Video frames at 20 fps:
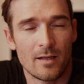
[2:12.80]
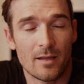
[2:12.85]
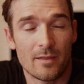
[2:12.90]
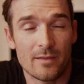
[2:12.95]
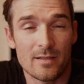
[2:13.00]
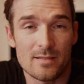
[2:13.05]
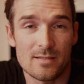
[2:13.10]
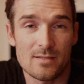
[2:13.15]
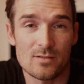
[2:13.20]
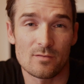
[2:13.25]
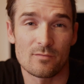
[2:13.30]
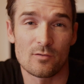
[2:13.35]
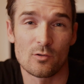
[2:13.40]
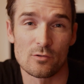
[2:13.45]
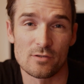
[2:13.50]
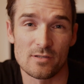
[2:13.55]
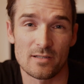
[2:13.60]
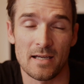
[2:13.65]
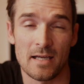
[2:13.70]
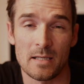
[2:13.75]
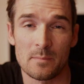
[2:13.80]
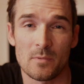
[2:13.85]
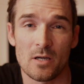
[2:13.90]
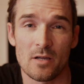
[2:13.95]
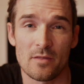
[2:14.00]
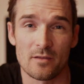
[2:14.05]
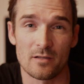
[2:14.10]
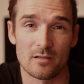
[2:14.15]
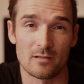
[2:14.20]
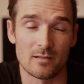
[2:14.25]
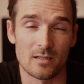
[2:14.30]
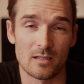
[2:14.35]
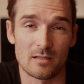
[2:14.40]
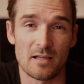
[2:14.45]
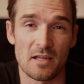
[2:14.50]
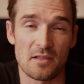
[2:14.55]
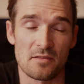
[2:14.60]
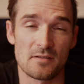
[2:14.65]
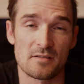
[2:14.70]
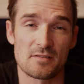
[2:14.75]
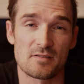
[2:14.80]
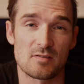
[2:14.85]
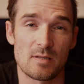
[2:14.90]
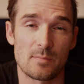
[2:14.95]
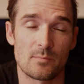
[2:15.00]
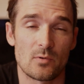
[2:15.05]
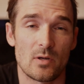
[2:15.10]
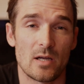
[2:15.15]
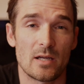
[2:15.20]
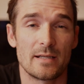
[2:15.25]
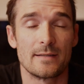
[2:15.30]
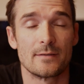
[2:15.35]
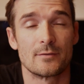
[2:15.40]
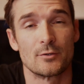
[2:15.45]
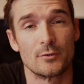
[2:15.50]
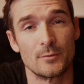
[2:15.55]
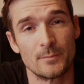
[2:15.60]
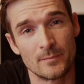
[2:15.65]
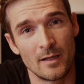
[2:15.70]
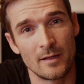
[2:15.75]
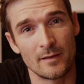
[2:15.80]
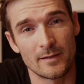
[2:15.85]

And this is of course the landmine that a lot of athletes step right into.